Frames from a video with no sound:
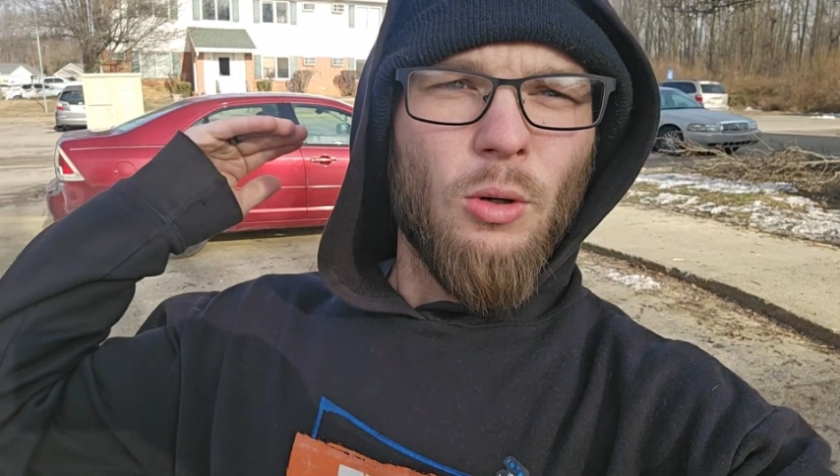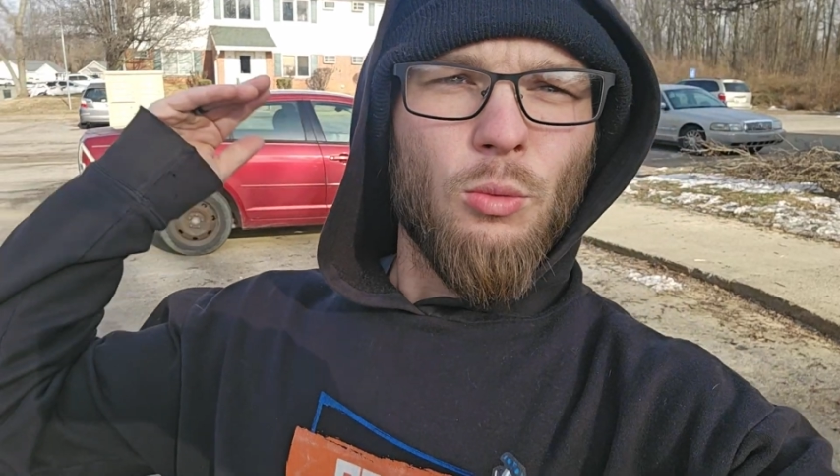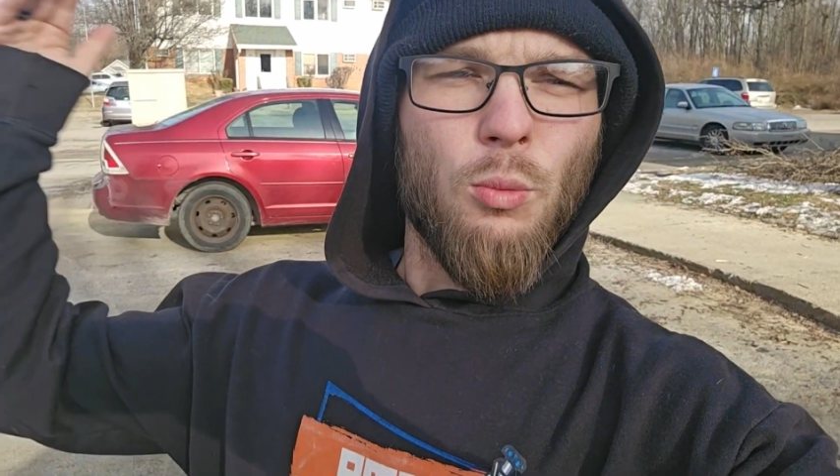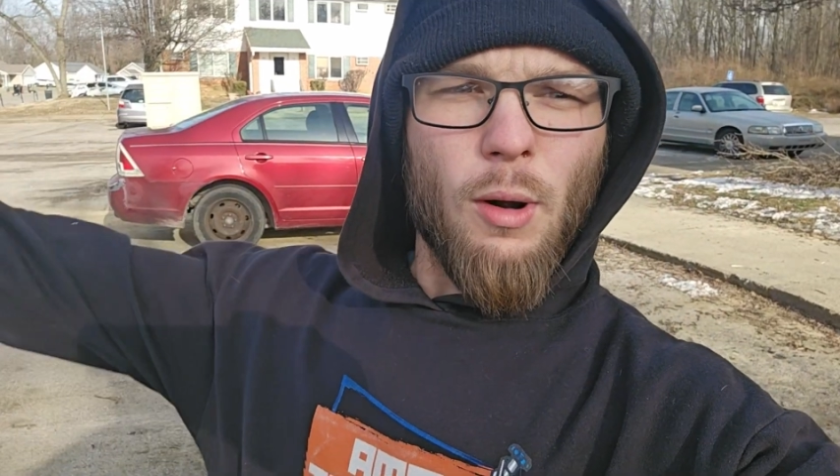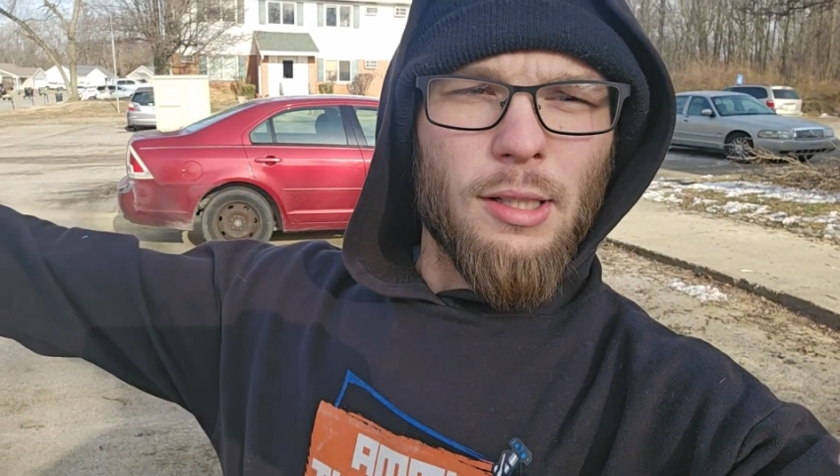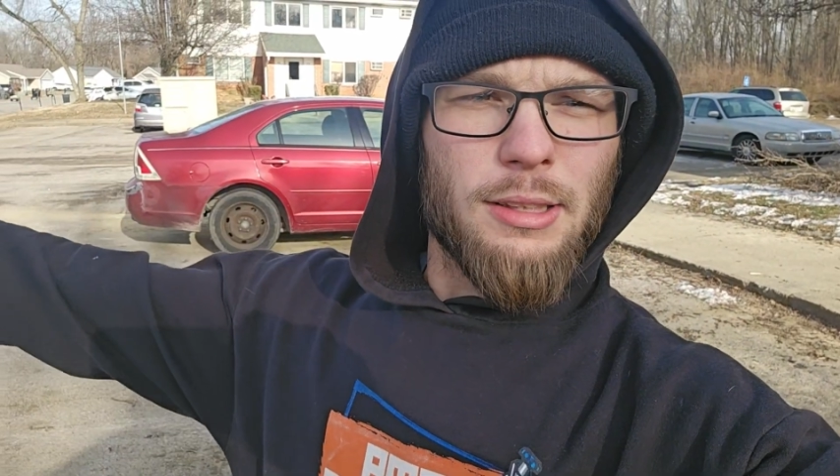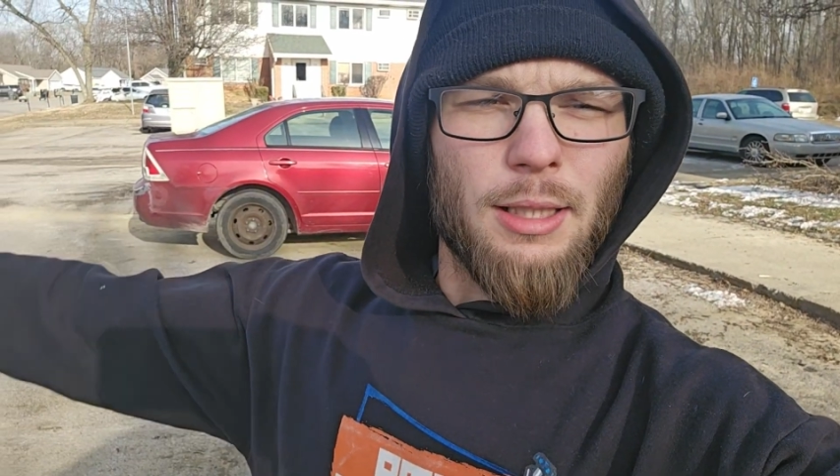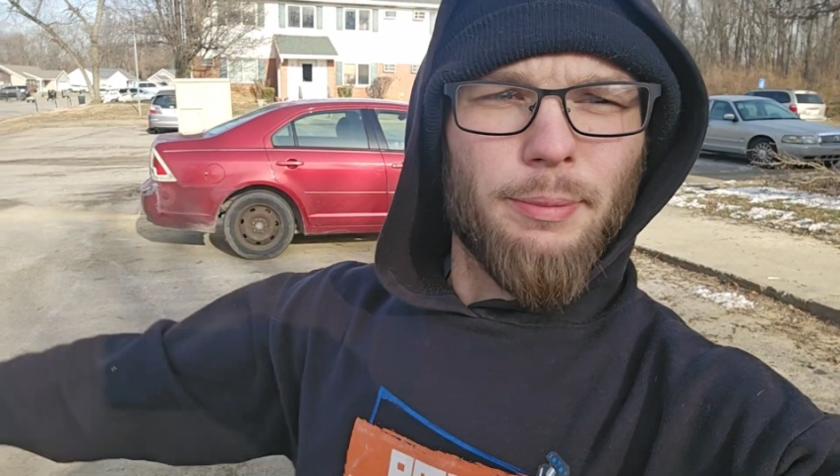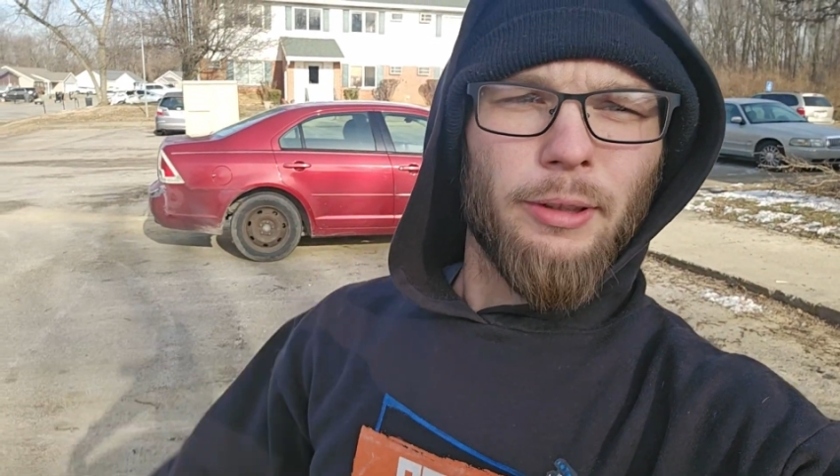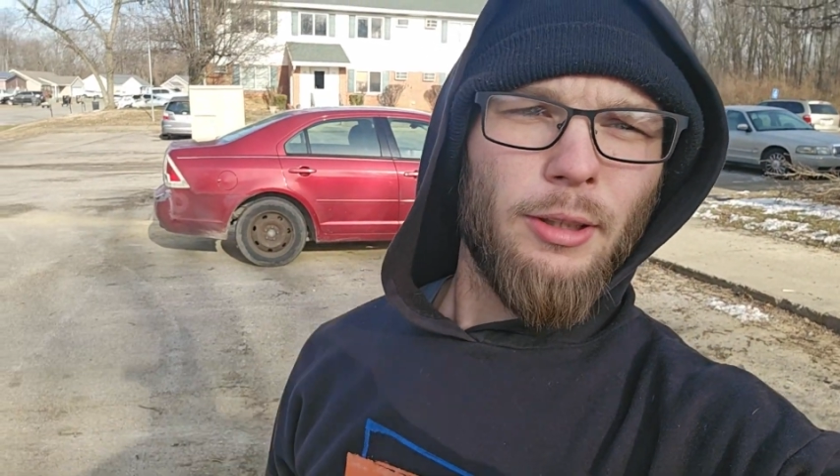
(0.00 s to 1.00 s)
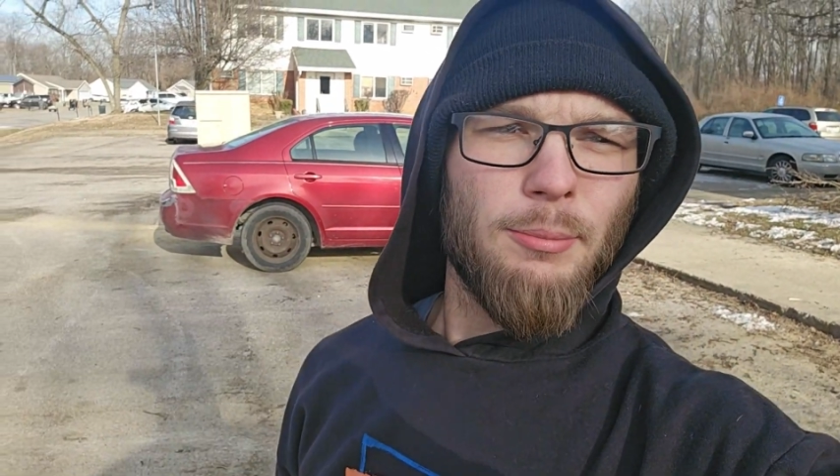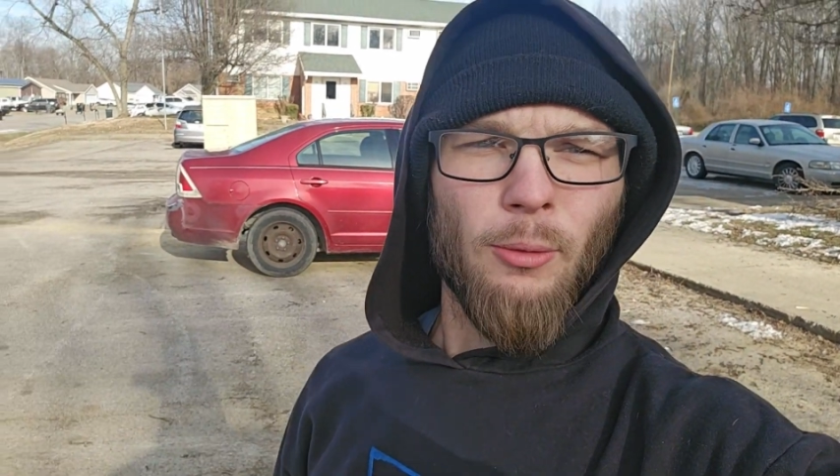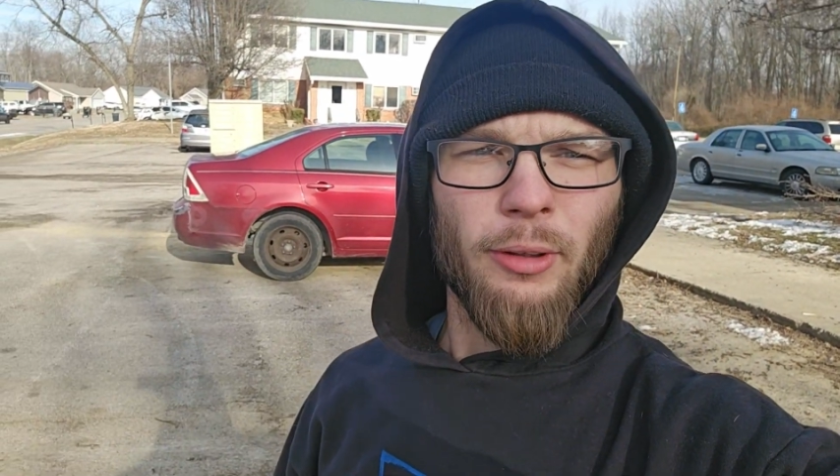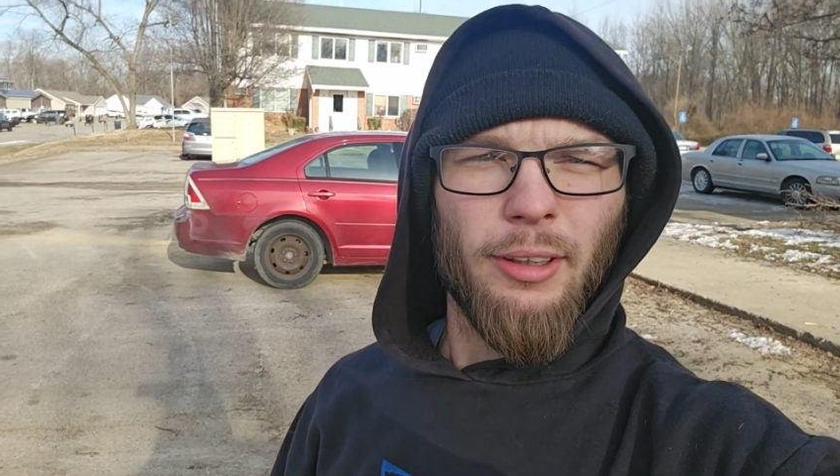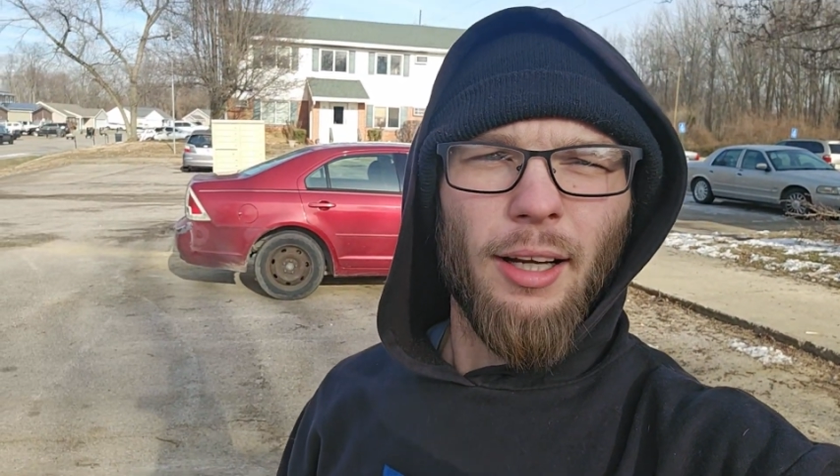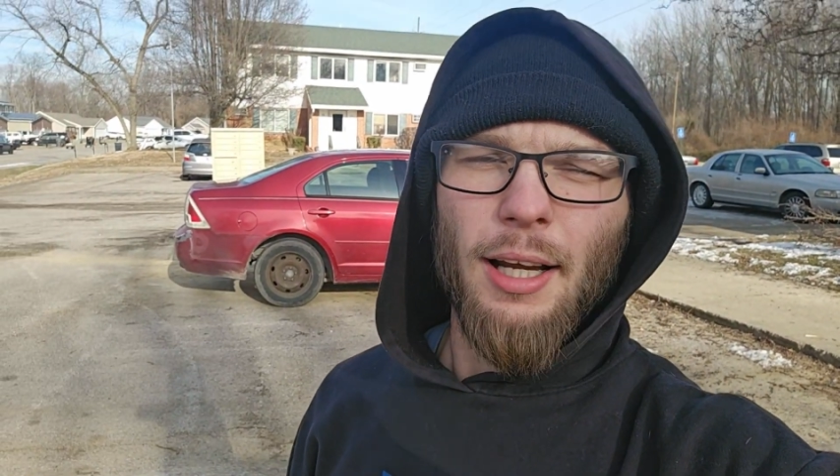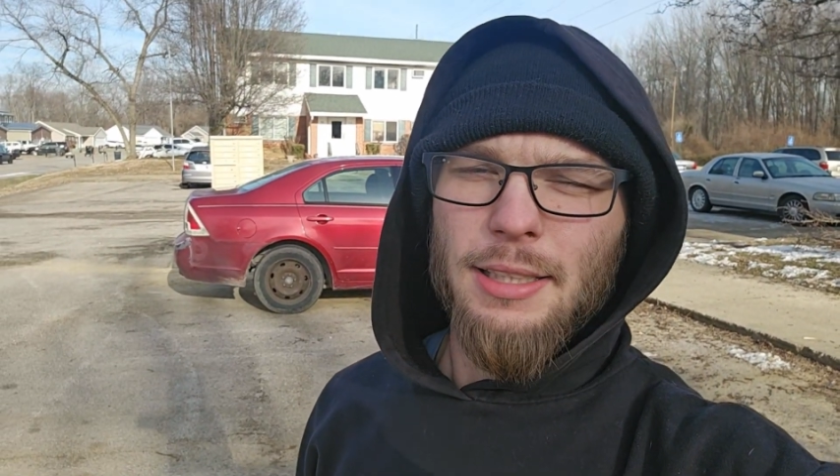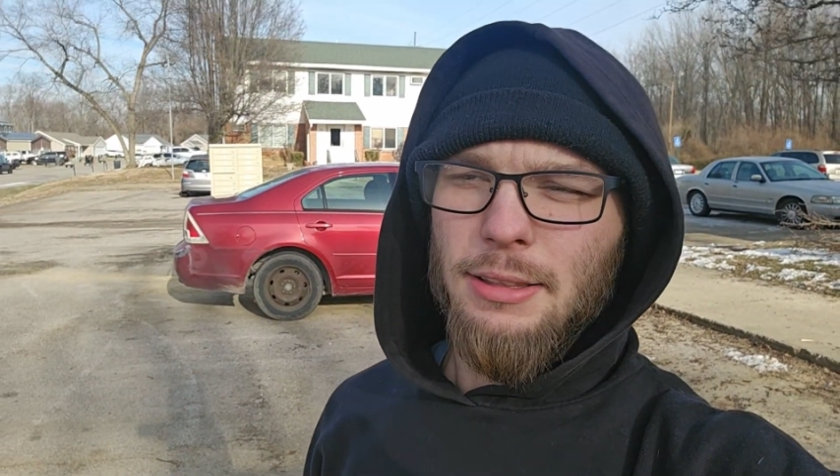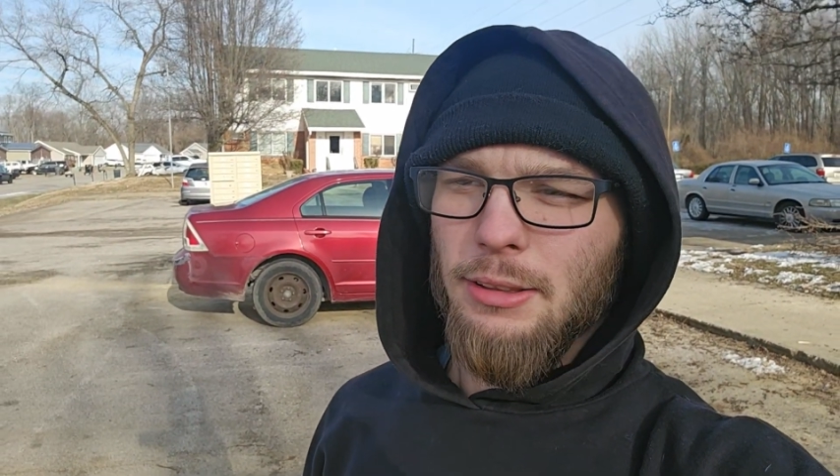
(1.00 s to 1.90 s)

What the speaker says: What is up and good morning, guys.